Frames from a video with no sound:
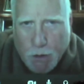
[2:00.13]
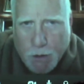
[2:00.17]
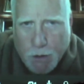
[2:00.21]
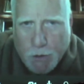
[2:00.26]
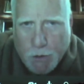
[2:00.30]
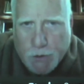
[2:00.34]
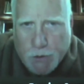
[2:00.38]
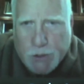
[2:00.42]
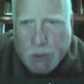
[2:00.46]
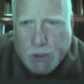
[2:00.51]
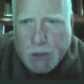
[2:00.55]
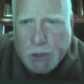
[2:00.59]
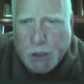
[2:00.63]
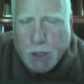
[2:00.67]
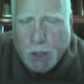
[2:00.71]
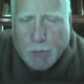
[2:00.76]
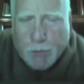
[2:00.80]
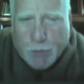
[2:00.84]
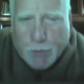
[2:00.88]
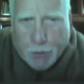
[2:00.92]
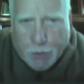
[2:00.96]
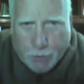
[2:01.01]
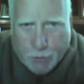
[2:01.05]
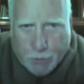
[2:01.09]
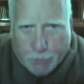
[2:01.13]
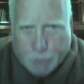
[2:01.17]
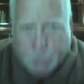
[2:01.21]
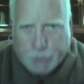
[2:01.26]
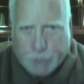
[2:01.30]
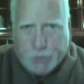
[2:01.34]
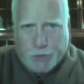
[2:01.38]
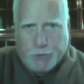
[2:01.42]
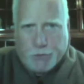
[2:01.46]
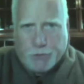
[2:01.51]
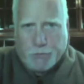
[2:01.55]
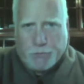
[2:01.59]

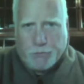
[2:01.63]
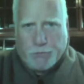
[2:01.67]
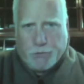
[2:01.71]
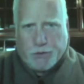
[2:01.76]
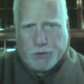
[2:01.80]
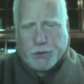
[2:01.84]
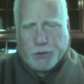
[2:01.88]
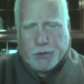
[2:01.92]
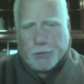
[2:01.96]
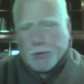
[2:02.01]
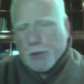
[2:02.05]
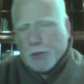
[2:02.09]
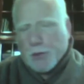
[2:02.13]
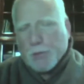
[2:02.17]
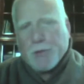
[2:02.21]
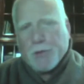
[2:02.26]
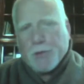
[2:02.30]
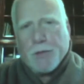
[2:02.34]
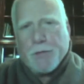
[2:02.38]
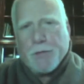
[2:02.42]
suburbs, suburban